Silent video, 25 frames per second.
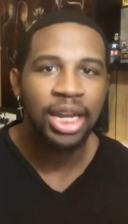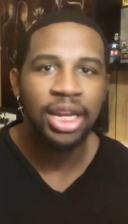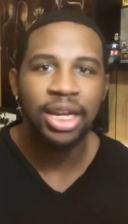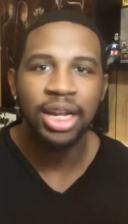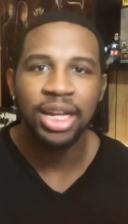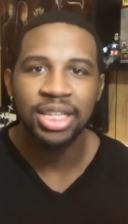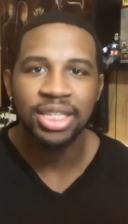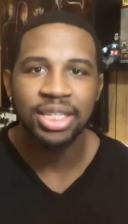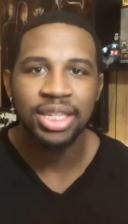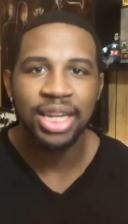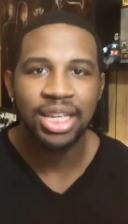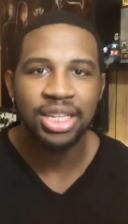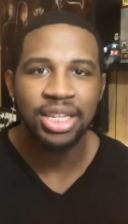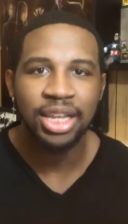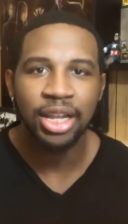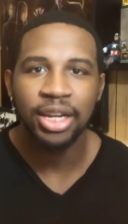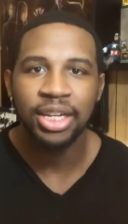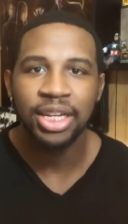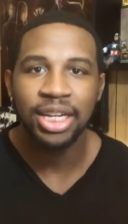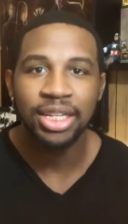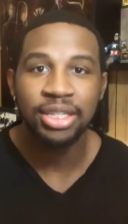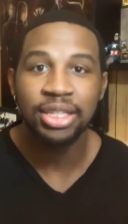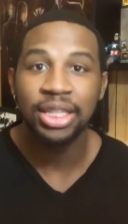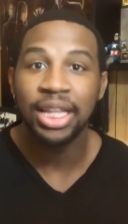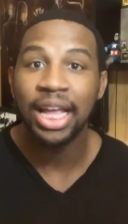doesn't necessarily
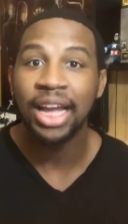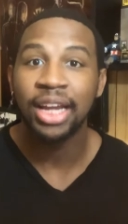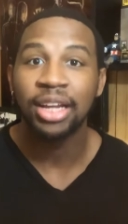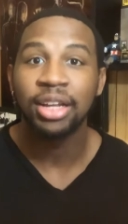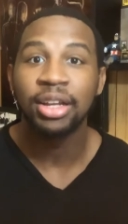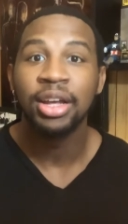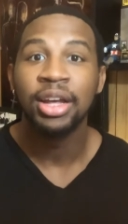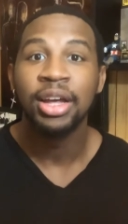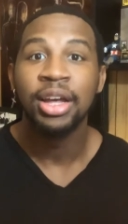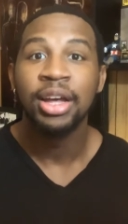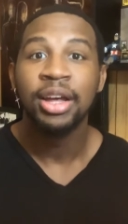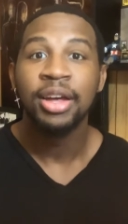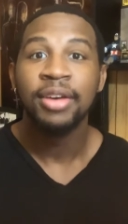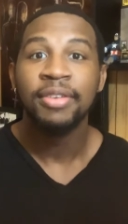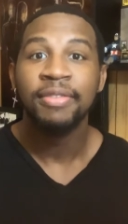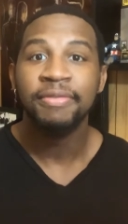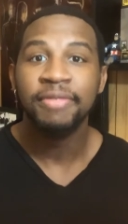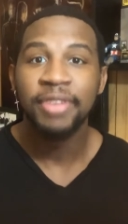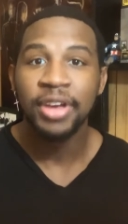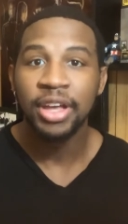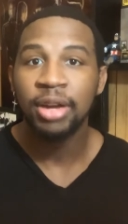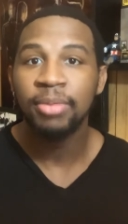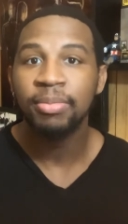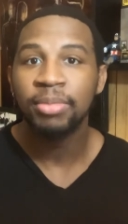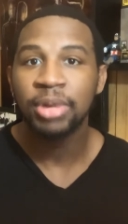doesn't like
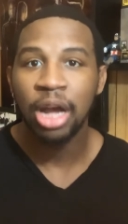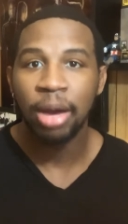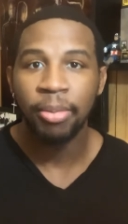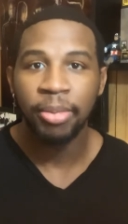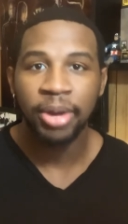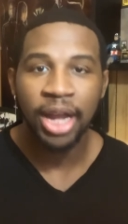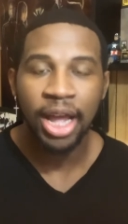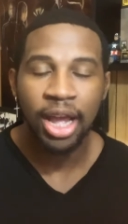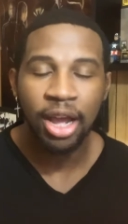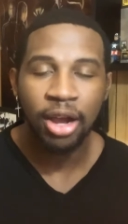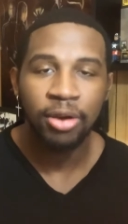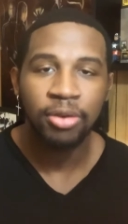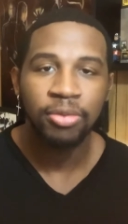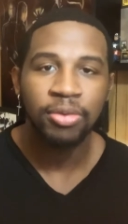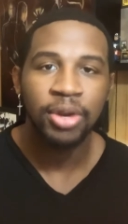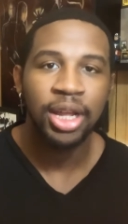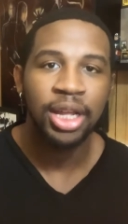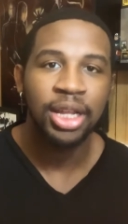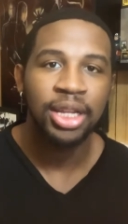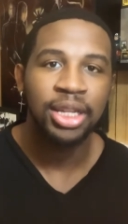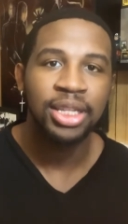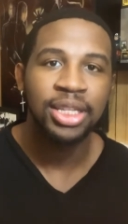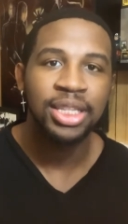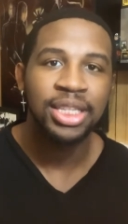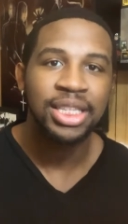Venom coming out
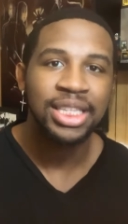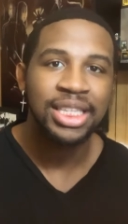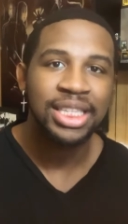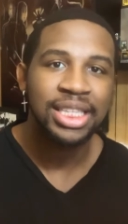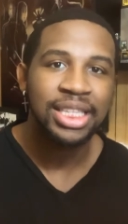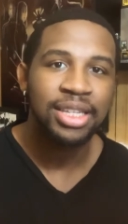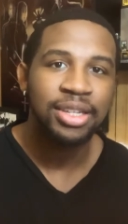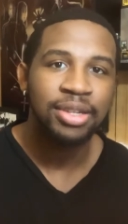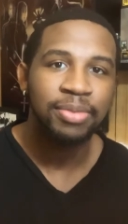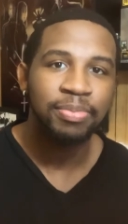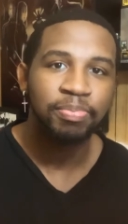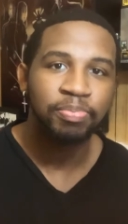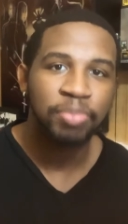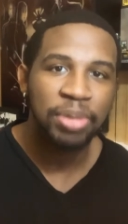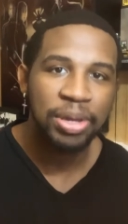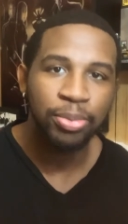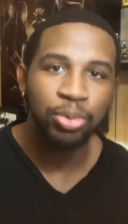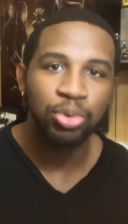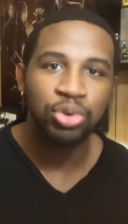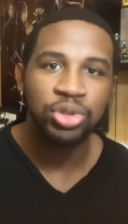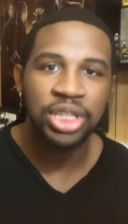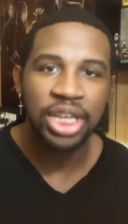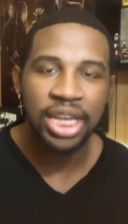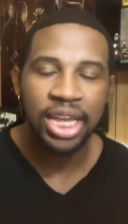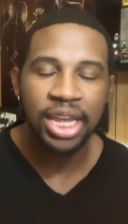and people
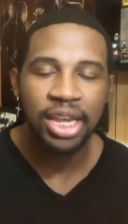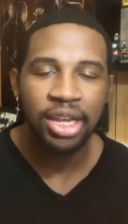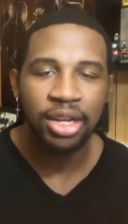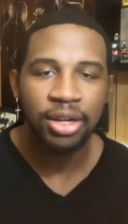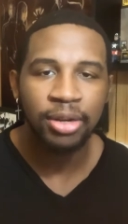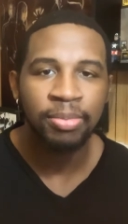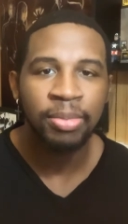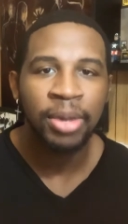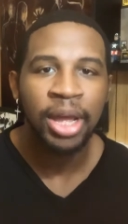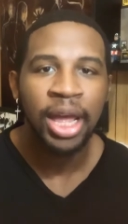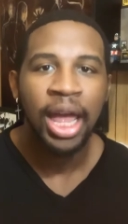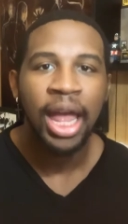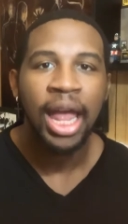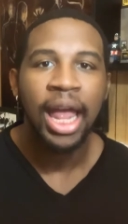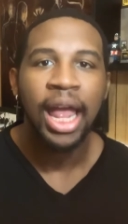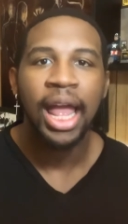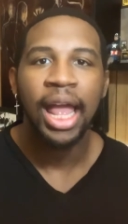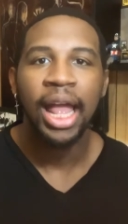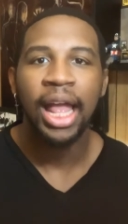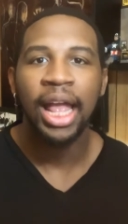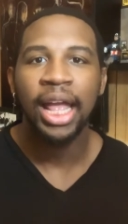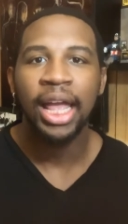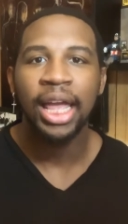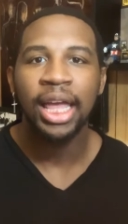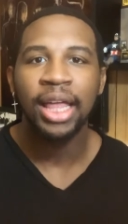seeing him,
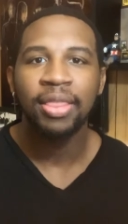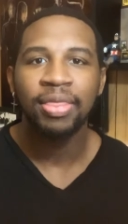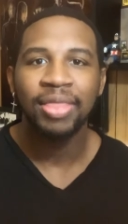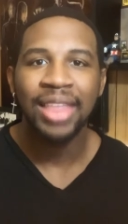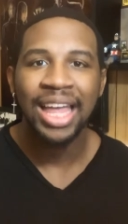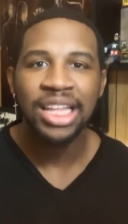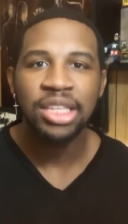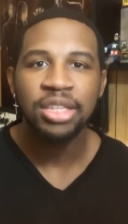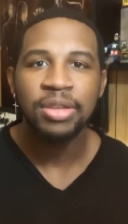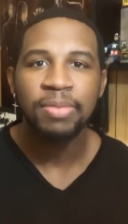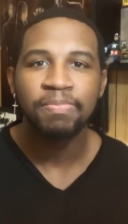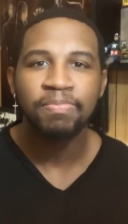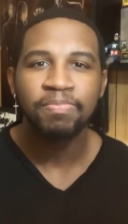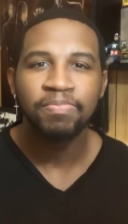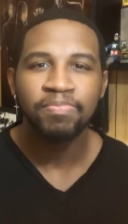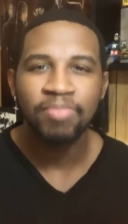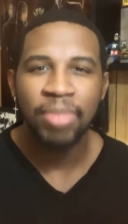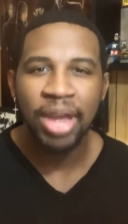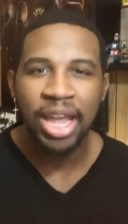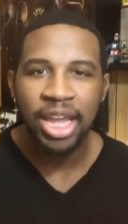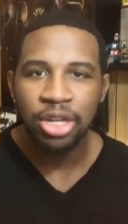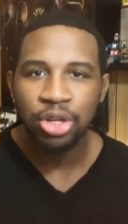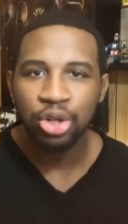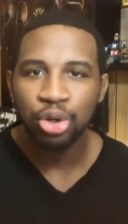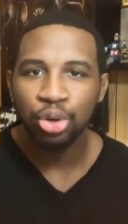and that's a
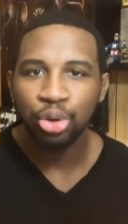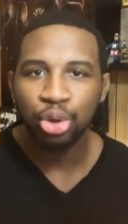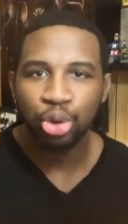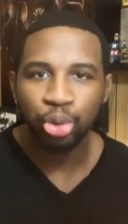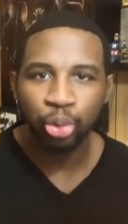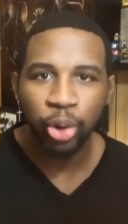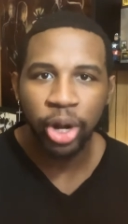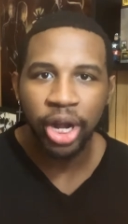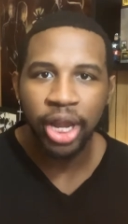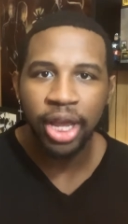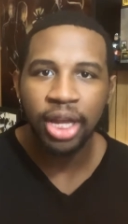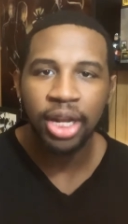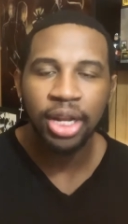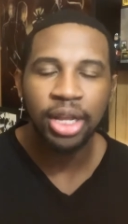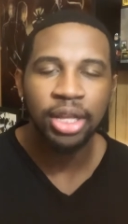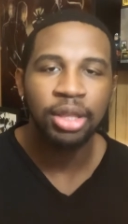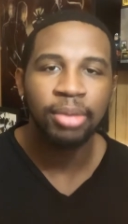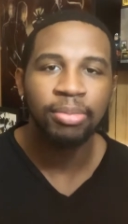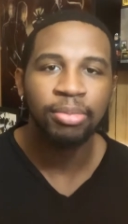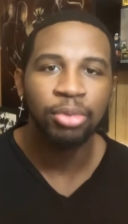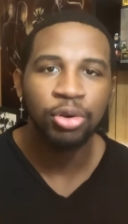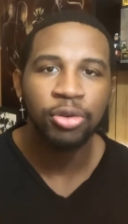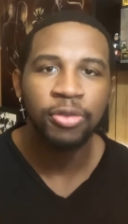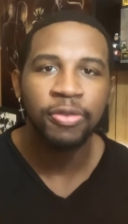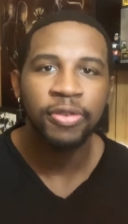major thread in the
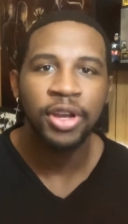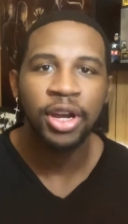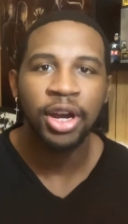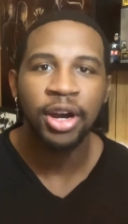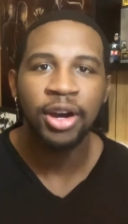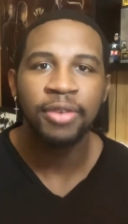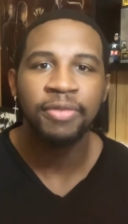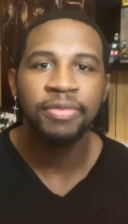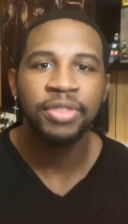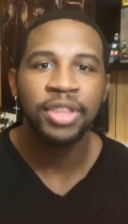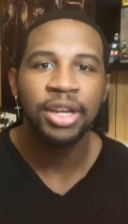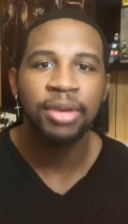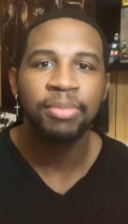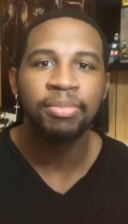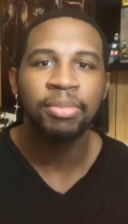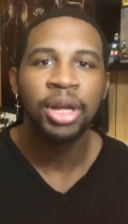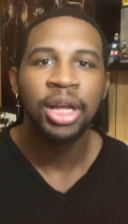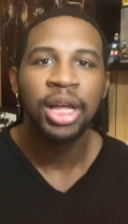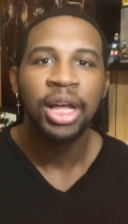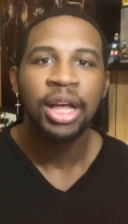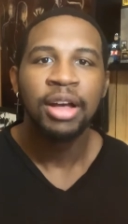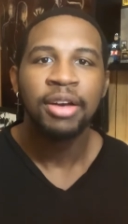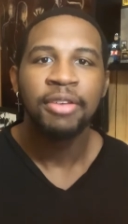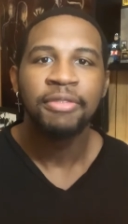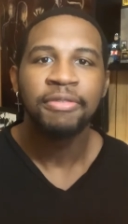movie of them
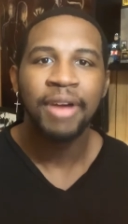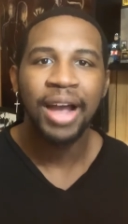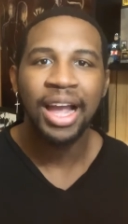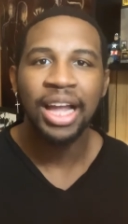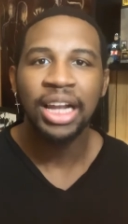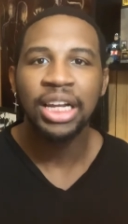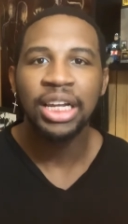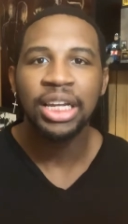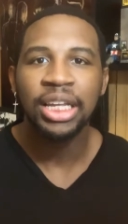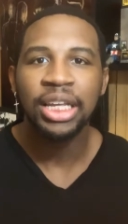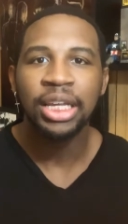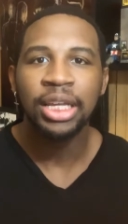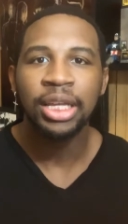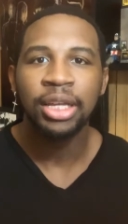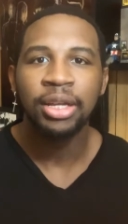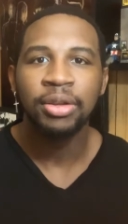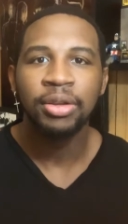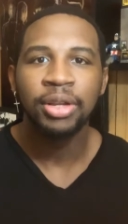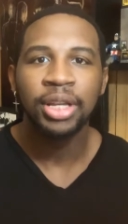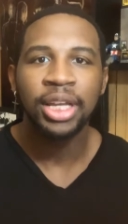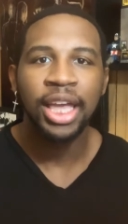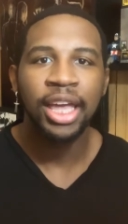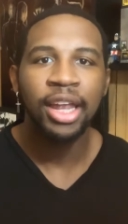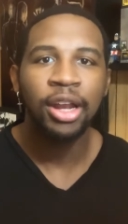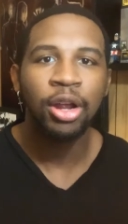finally
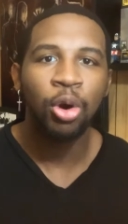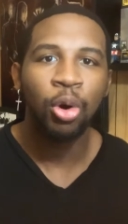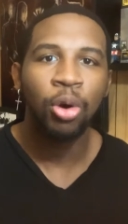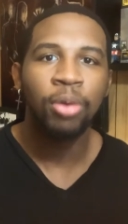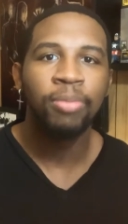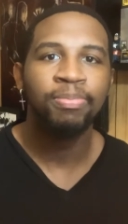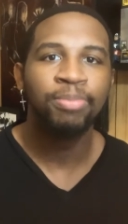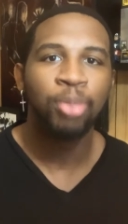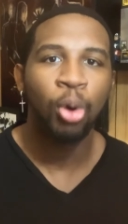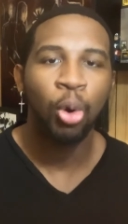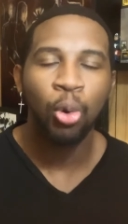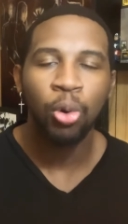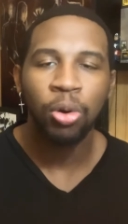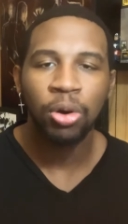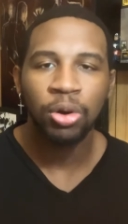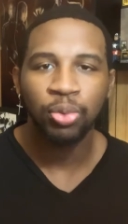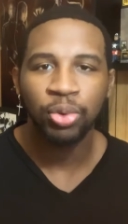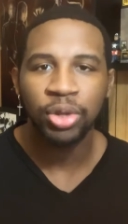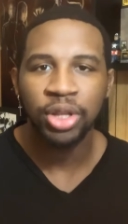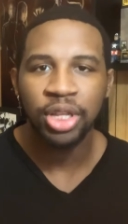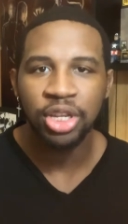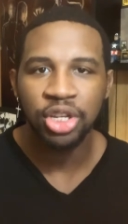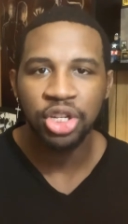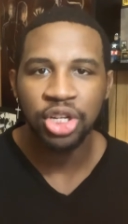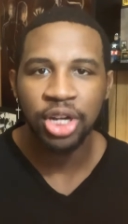getting on board
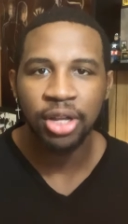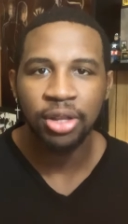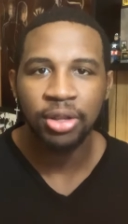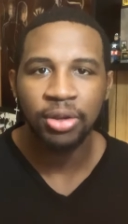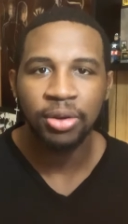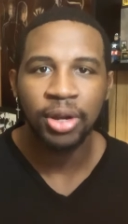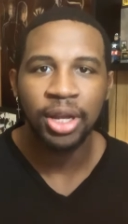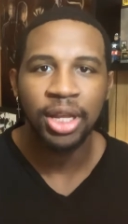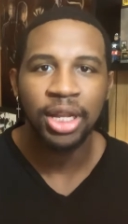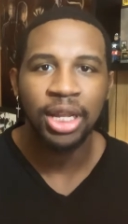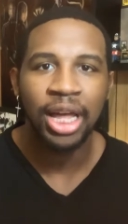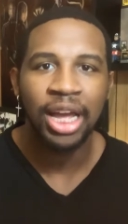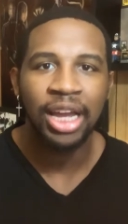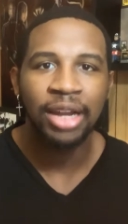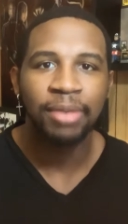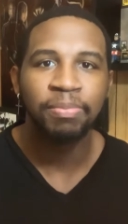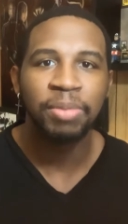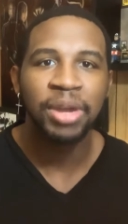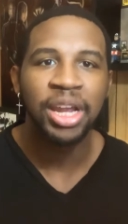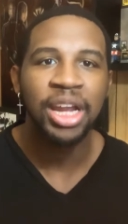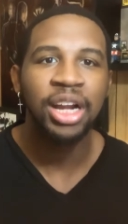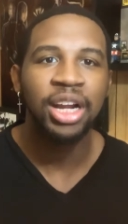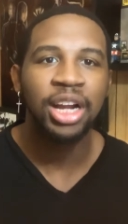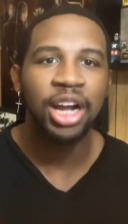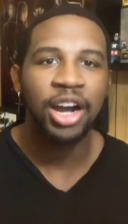with each other and like
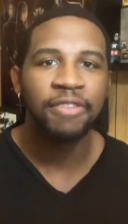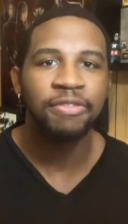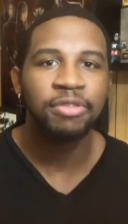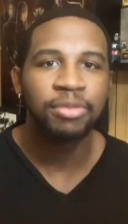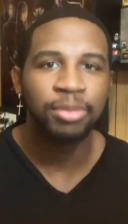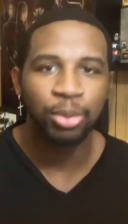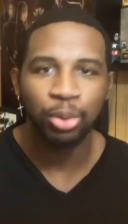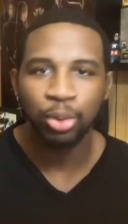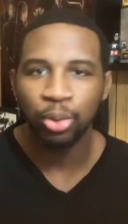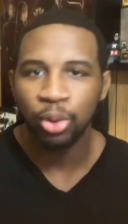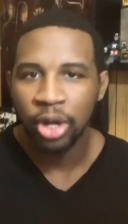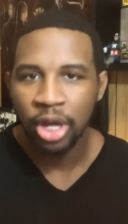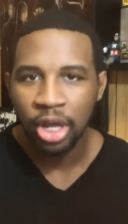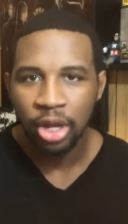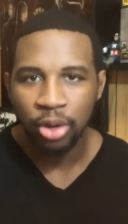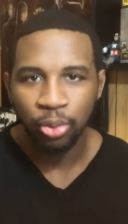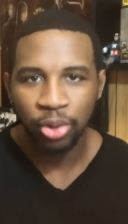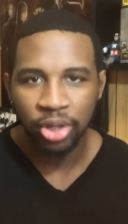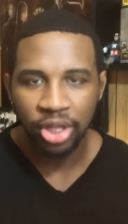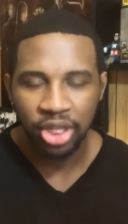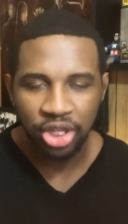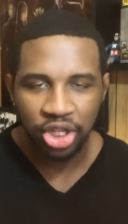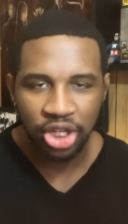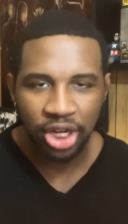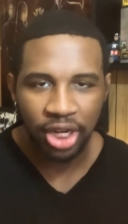being comfortable with
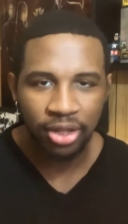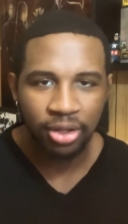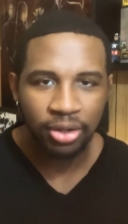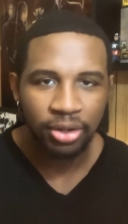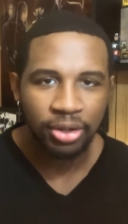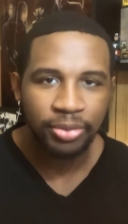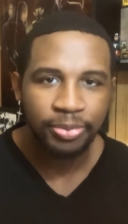each other.